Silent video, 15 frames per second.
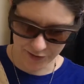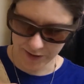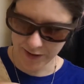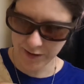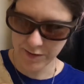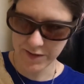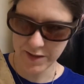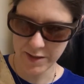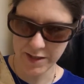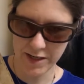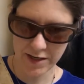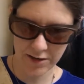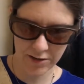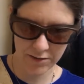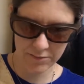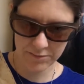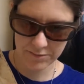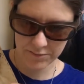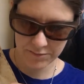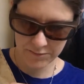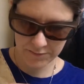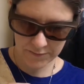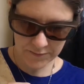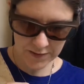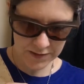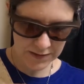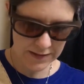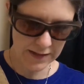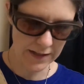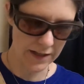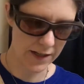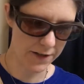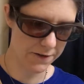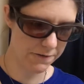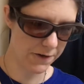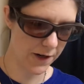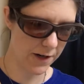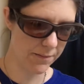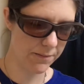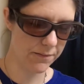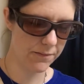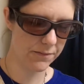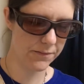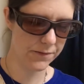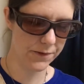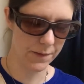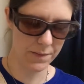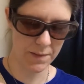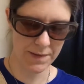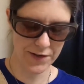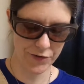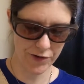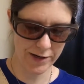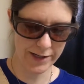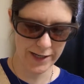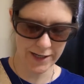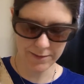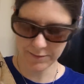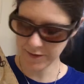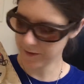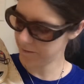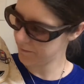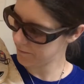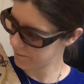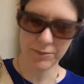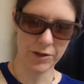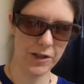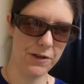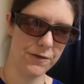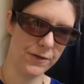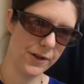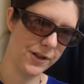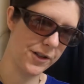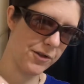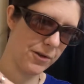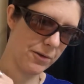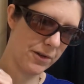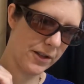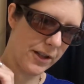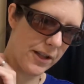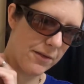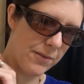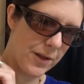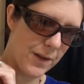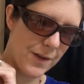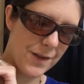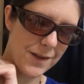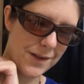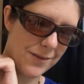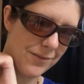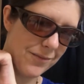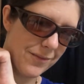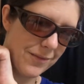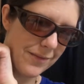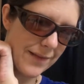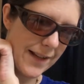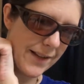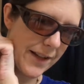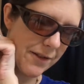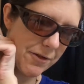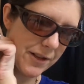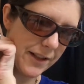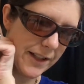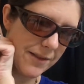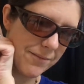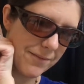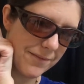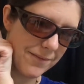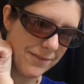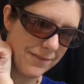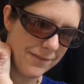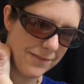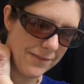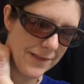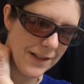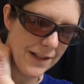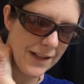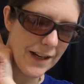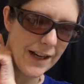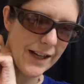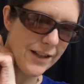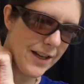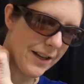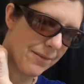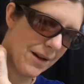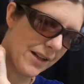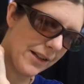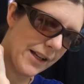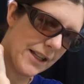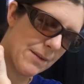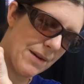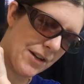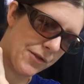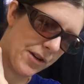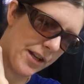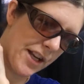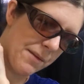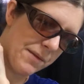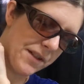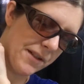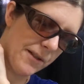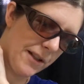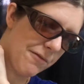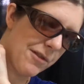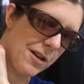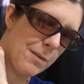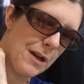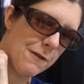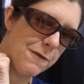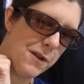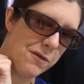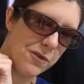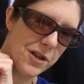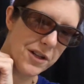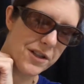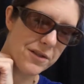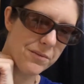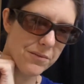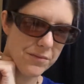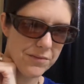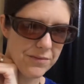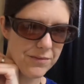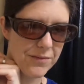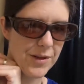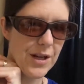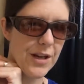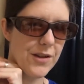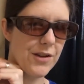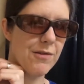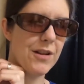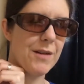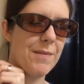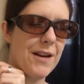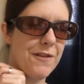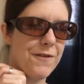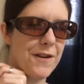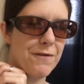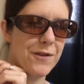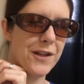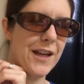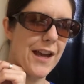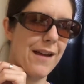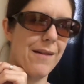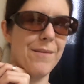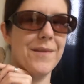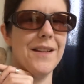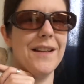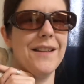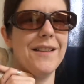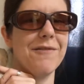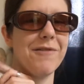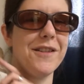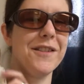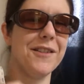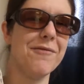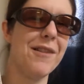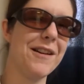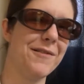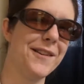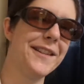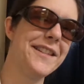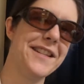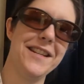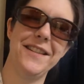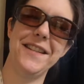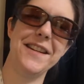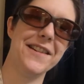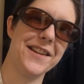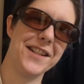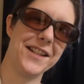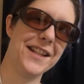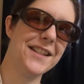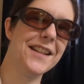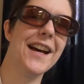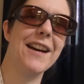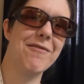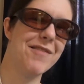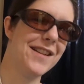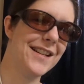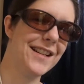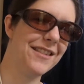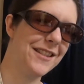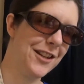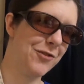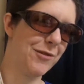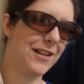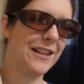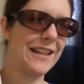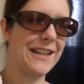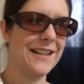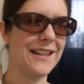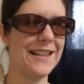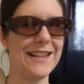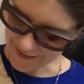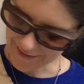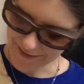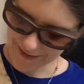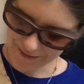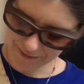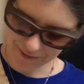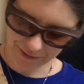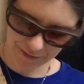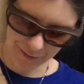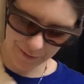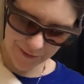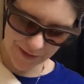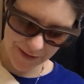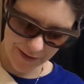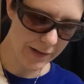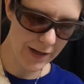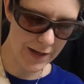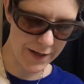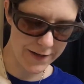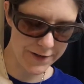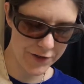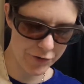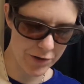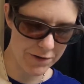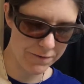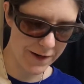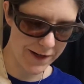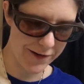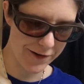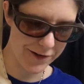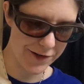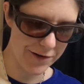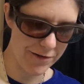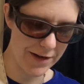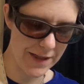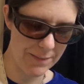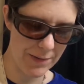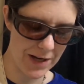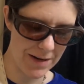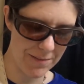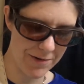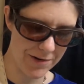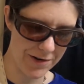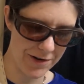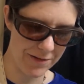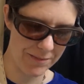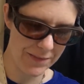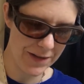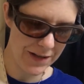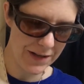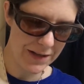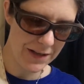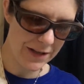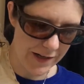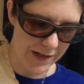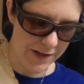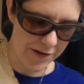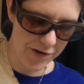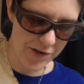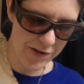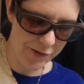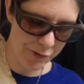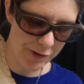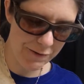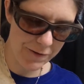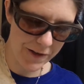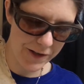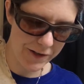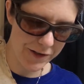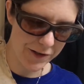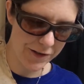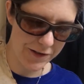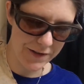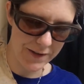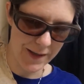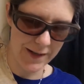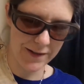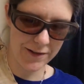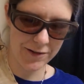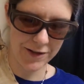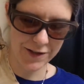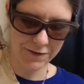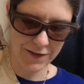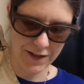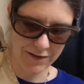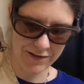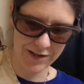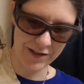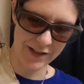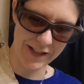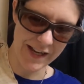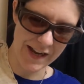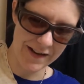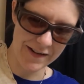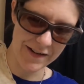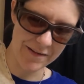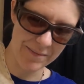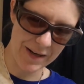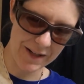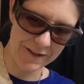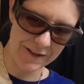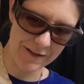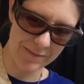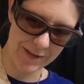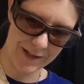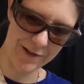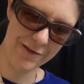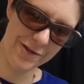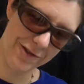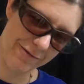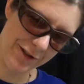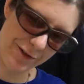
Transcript: sort of goes in here from the Metroid games. I'm looking forward to doing Ridley because I like Ridley. I like the Metroid games. They're like one of my favorite. They're one of my favorite games, and the reason why Ridley is here is because I wanted to stitch Ridley. And then there's a Street Fighter dude in the bottom corner. I know the Street Fighter dudes that Chris found are Ken and Bison, but I don't know